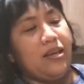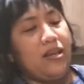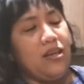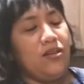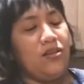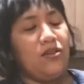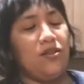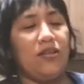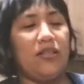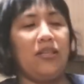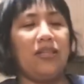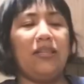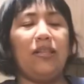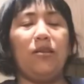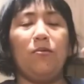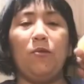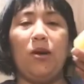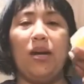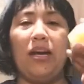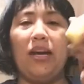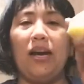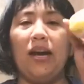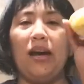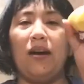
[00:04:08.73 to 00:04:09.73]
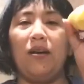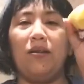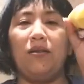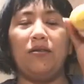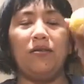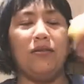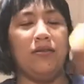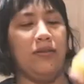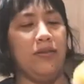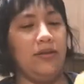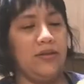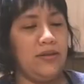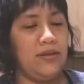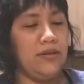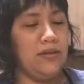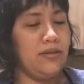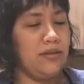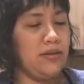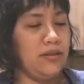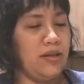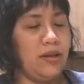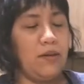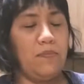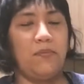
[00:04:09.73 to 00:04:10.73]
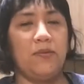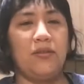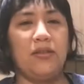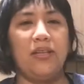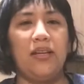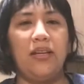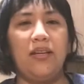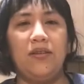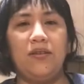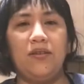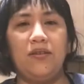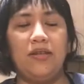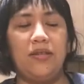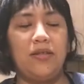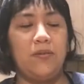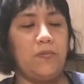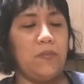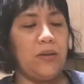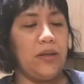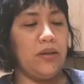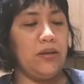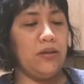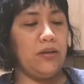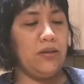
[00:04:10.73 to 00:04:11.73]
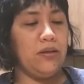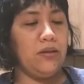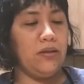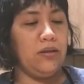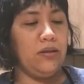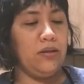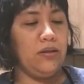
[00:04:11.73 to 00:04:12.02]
So this is the way how a potato is peeled